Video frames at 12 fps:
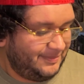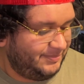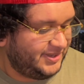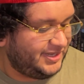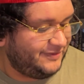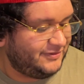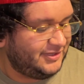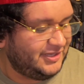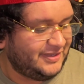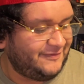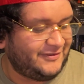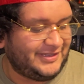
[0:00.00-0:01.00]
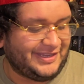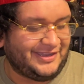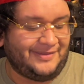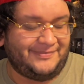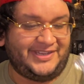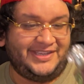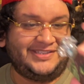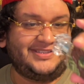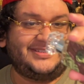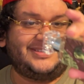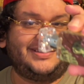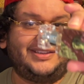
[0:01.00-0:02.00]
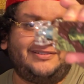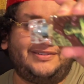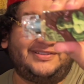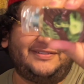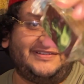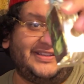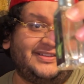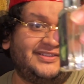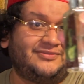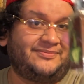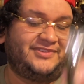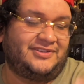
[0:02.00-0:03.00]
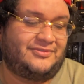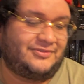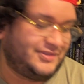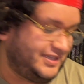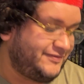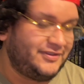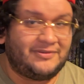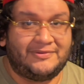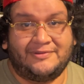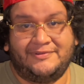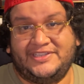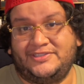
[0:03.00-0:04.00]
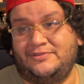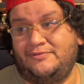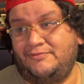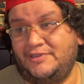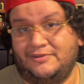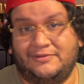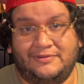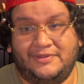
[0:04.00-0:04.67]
But if you're looking for like combinations and layering and stuff like that, this would be cool if you don't want to waste your real